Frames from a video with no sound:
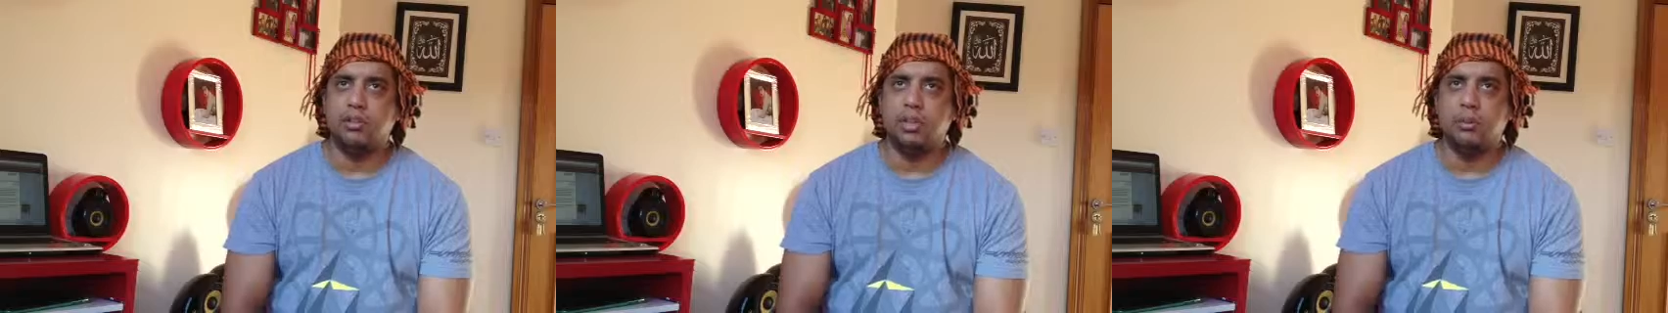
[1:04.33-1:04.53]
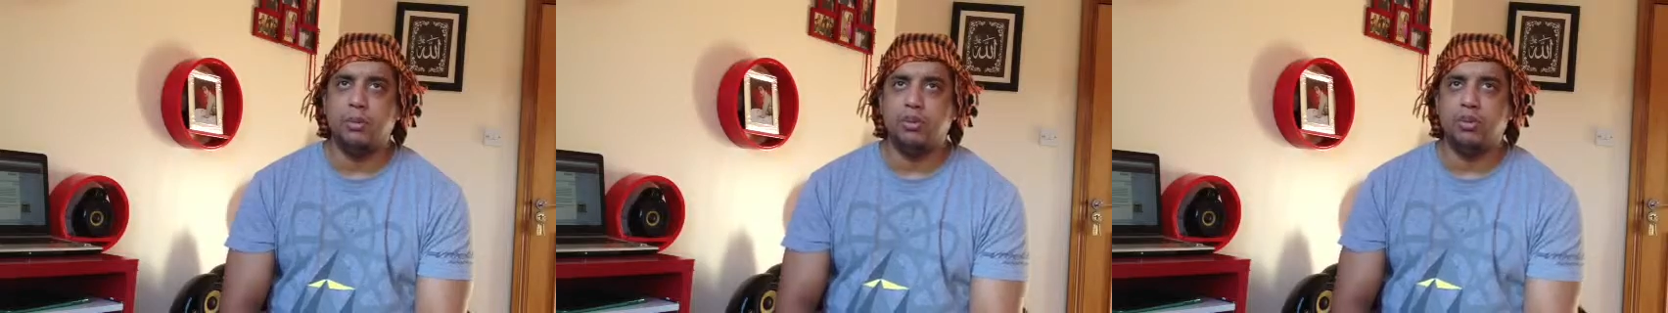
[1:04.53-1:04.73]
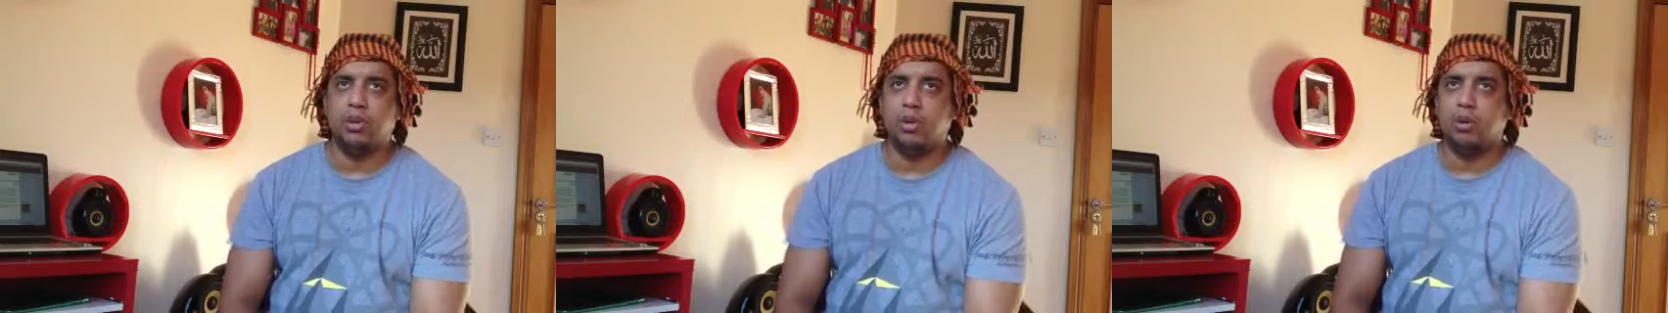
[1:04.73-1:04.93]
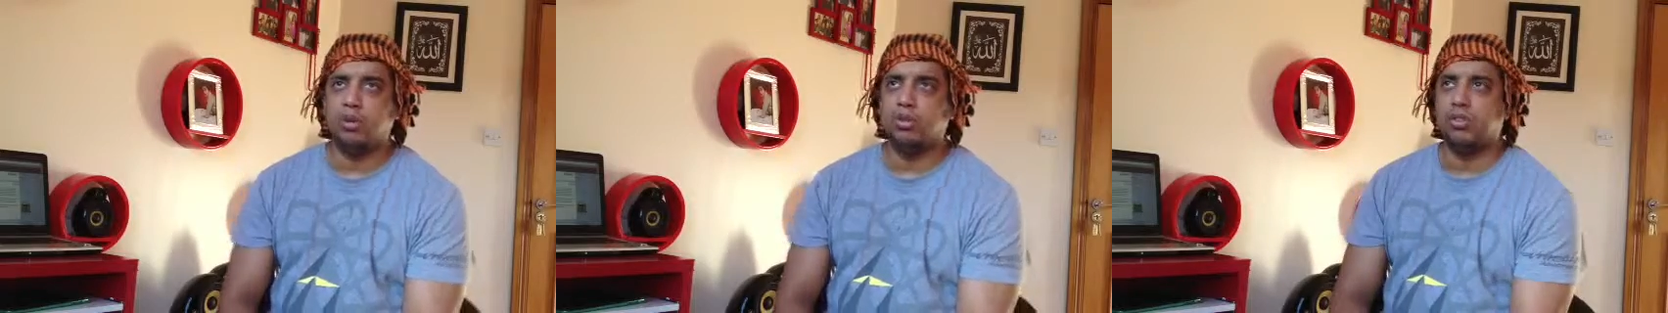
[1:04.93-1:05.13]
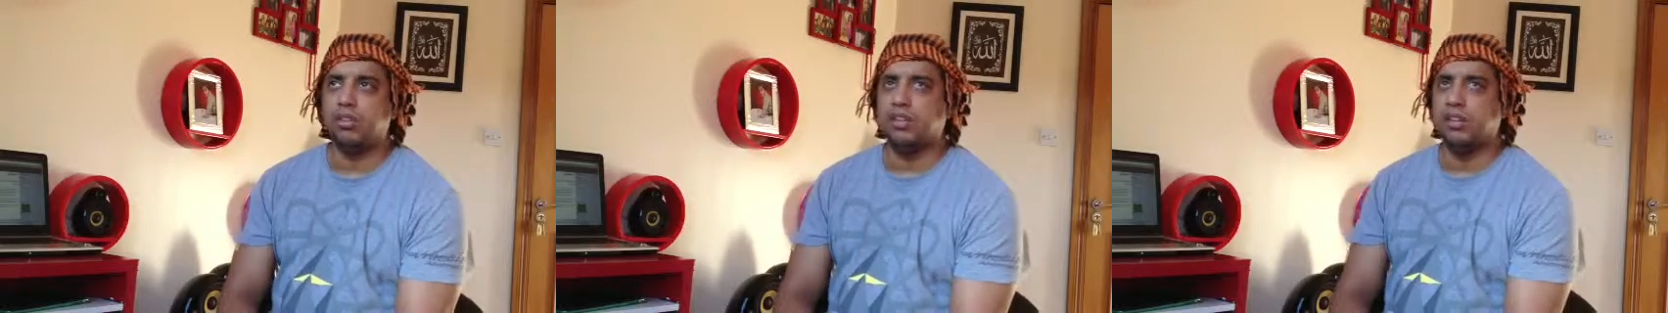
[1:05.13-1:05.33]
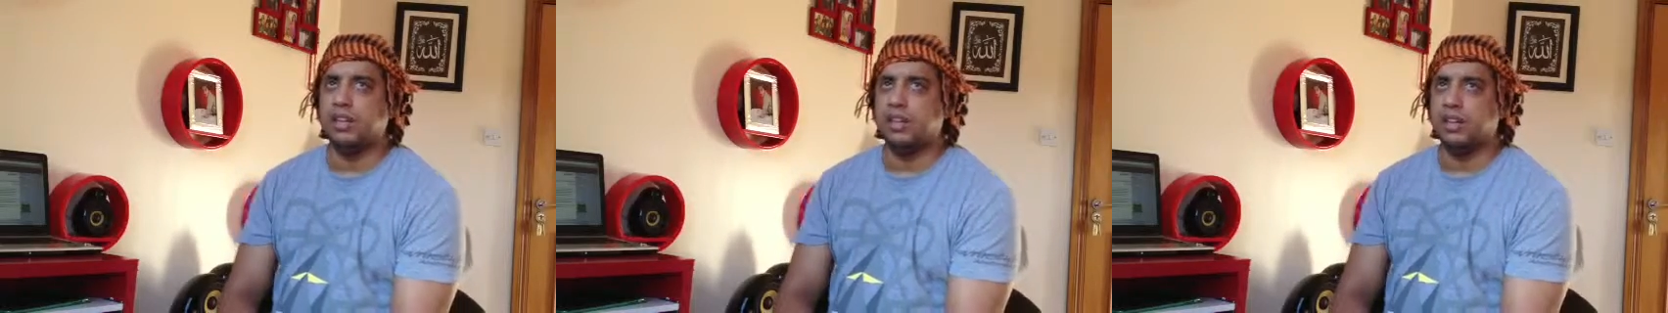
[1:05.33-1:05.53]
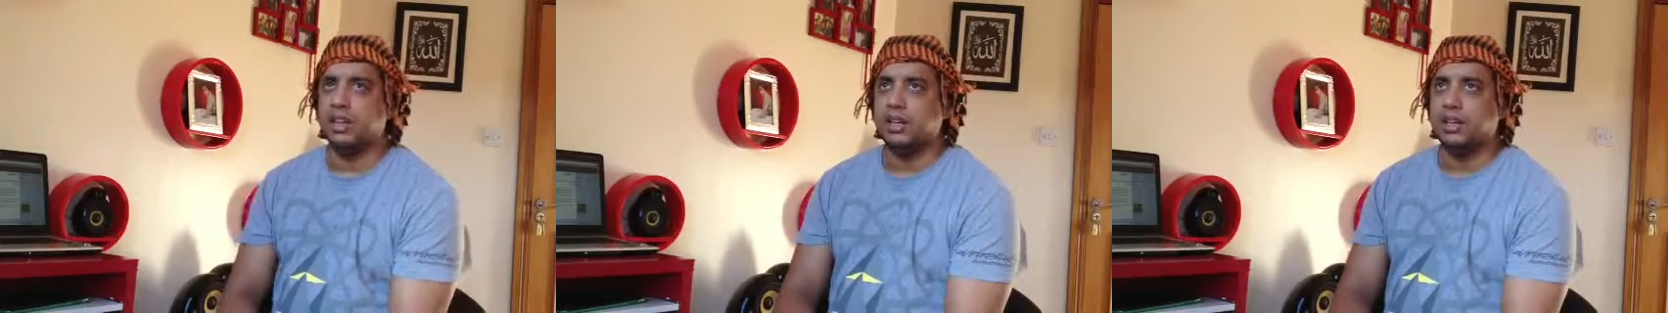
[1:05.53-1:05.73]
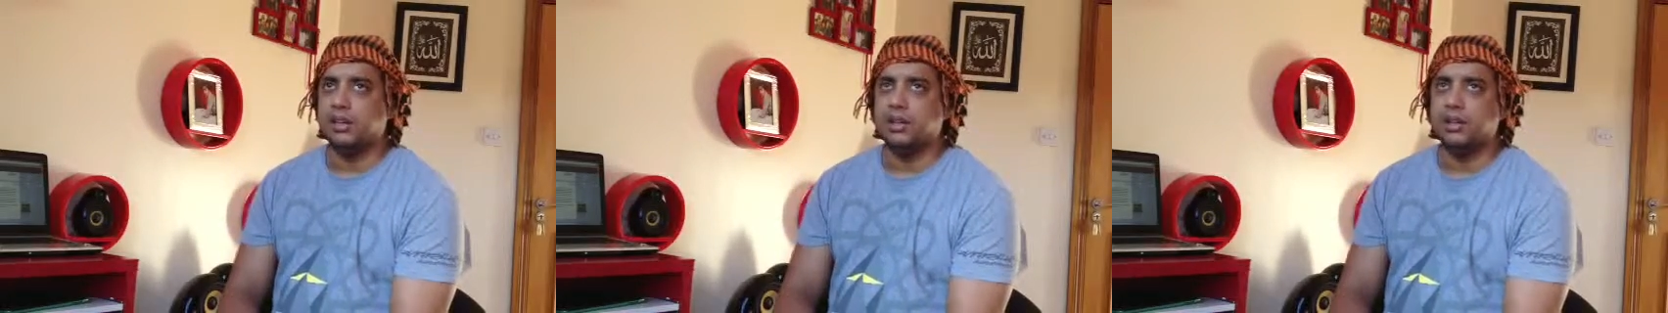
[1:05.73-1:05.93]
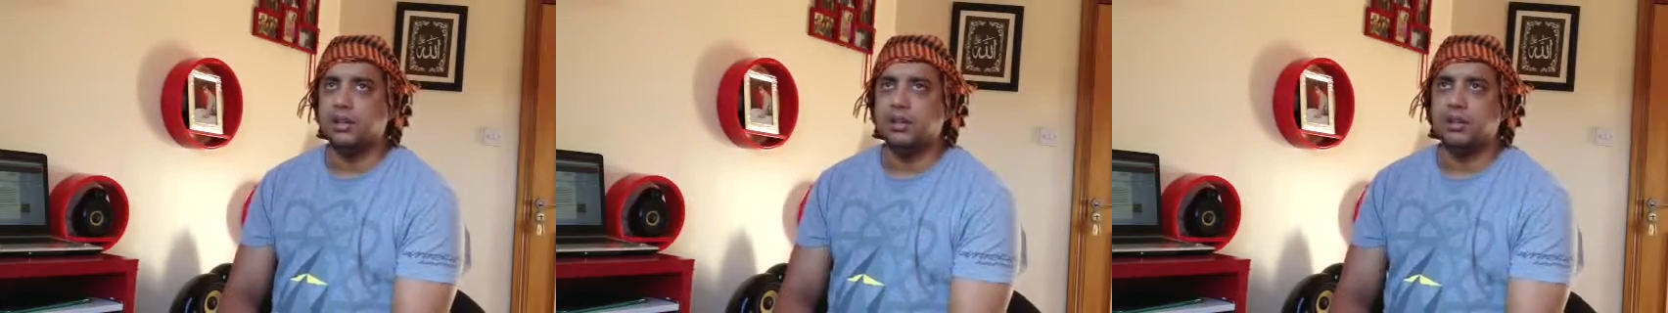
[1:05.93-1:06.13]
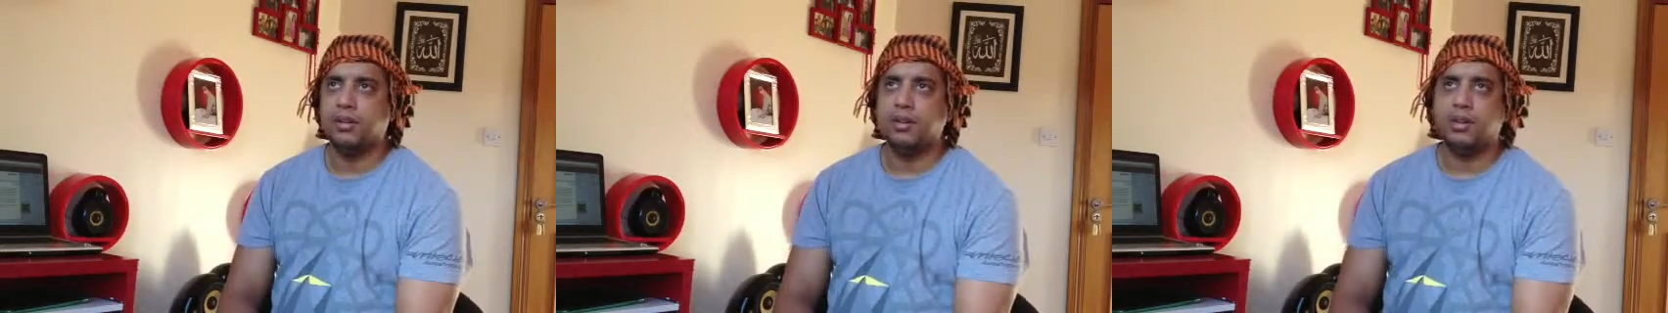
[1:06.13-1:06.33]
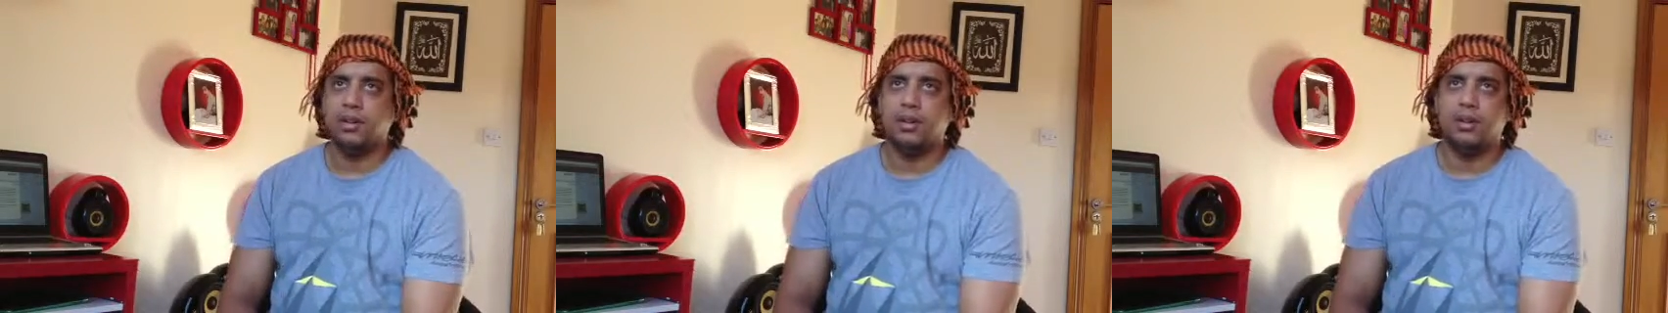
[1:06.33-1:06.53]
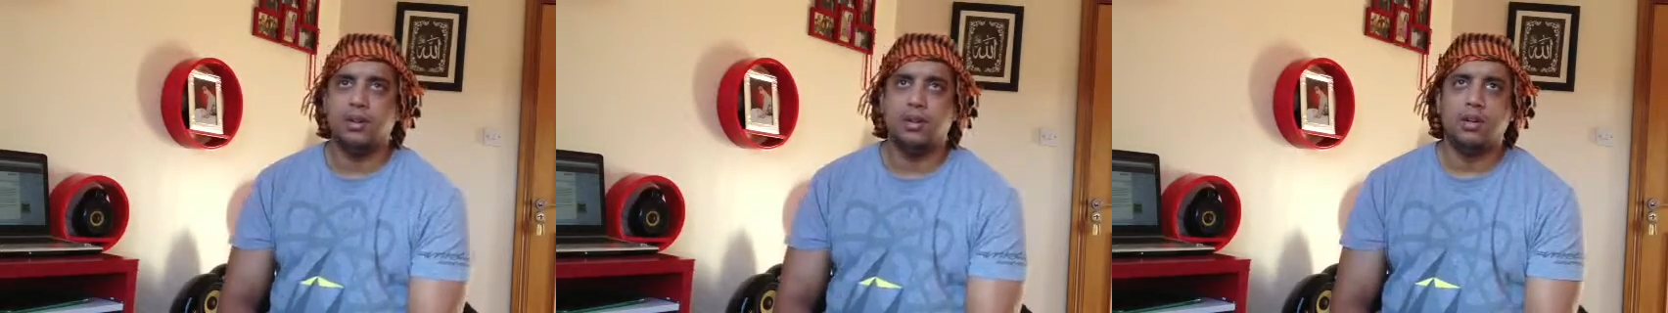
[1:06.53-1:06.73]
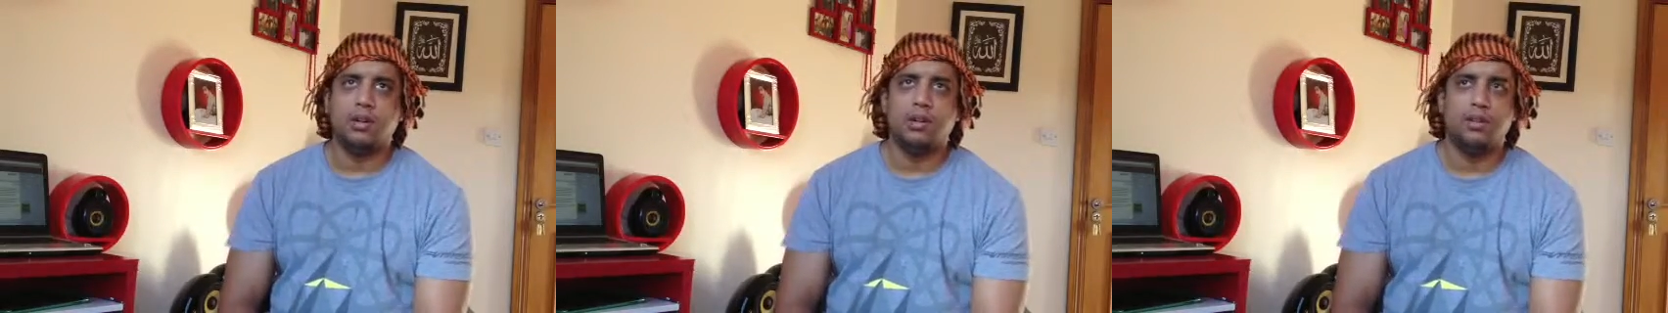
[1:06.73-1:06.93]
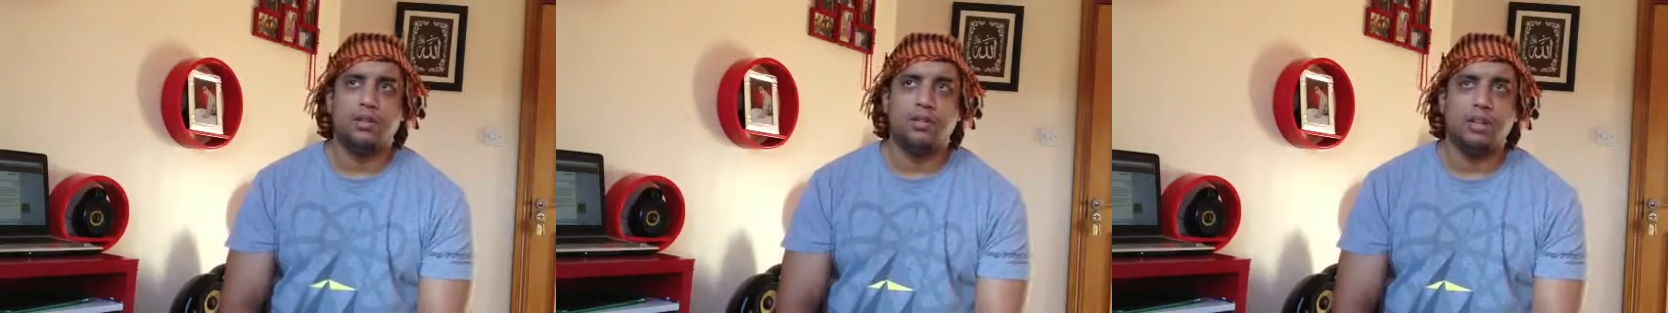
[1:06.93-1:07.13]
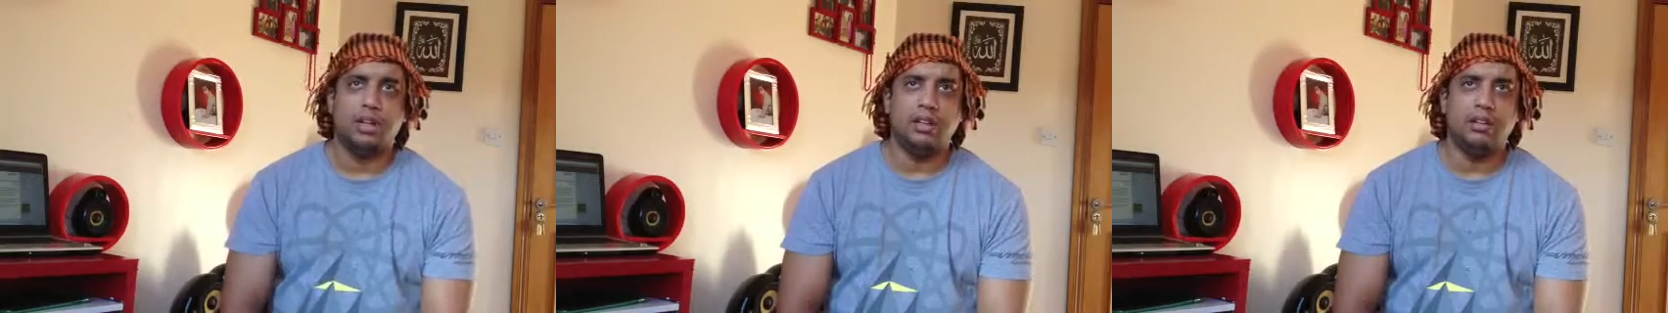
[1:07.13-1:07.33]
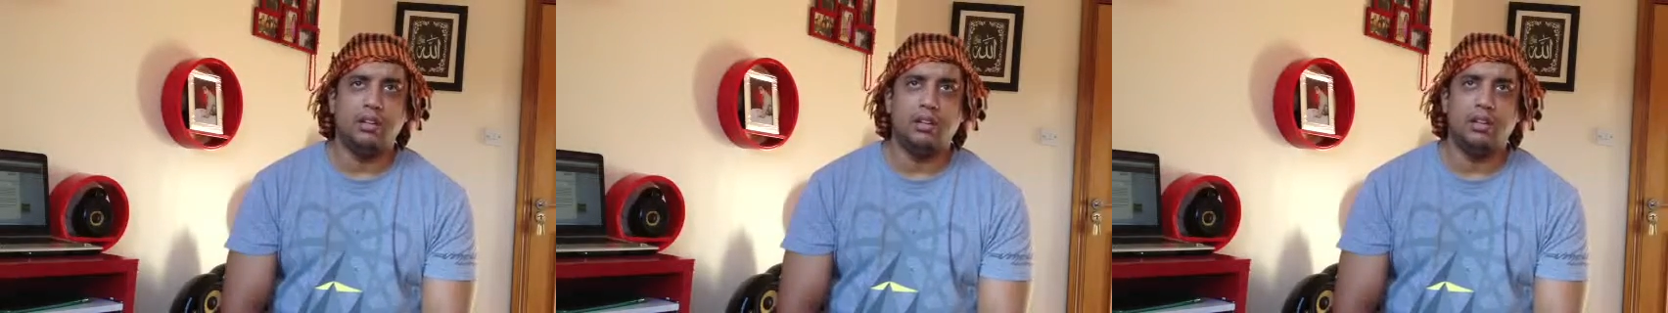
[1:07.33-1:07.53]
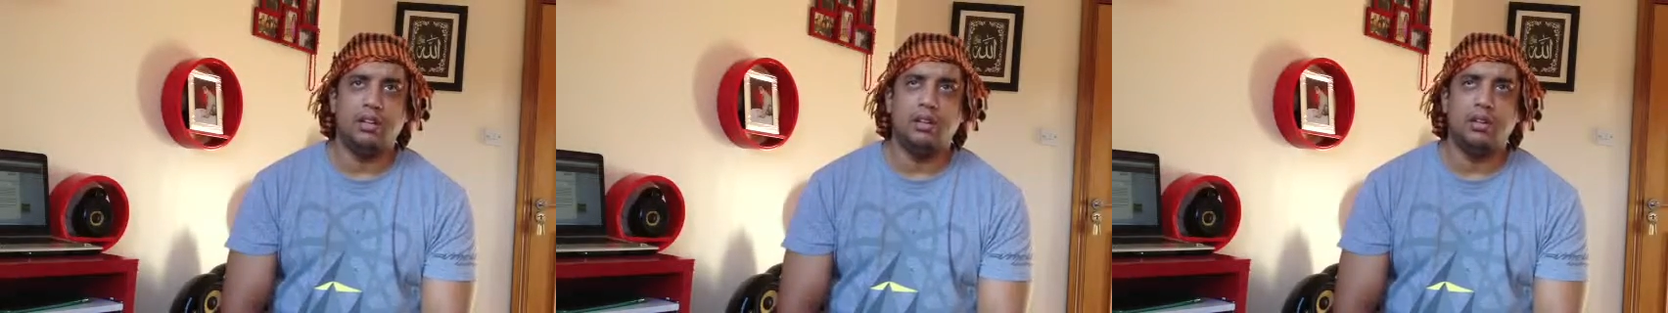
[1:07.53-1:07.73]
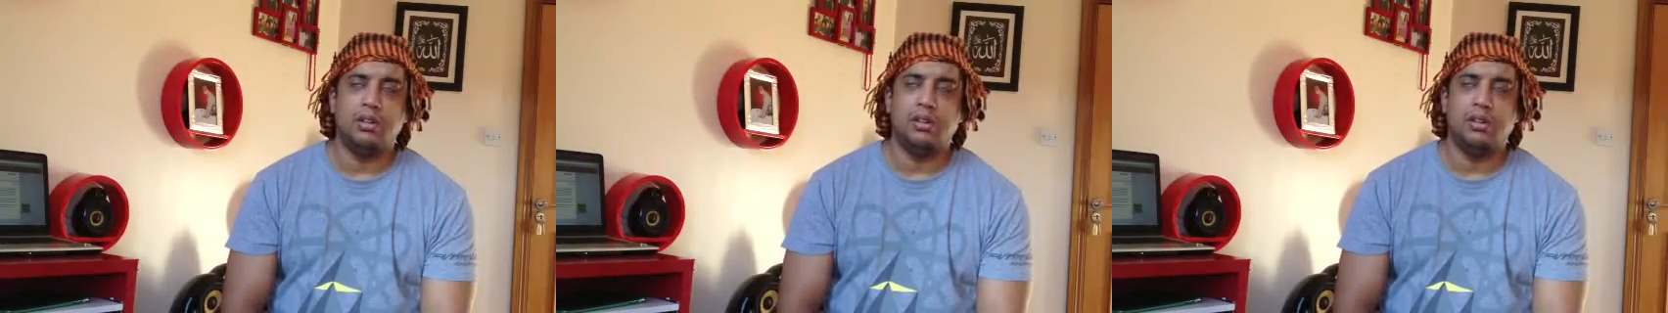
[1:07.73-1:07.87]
dream he saw was satanic, was Satan,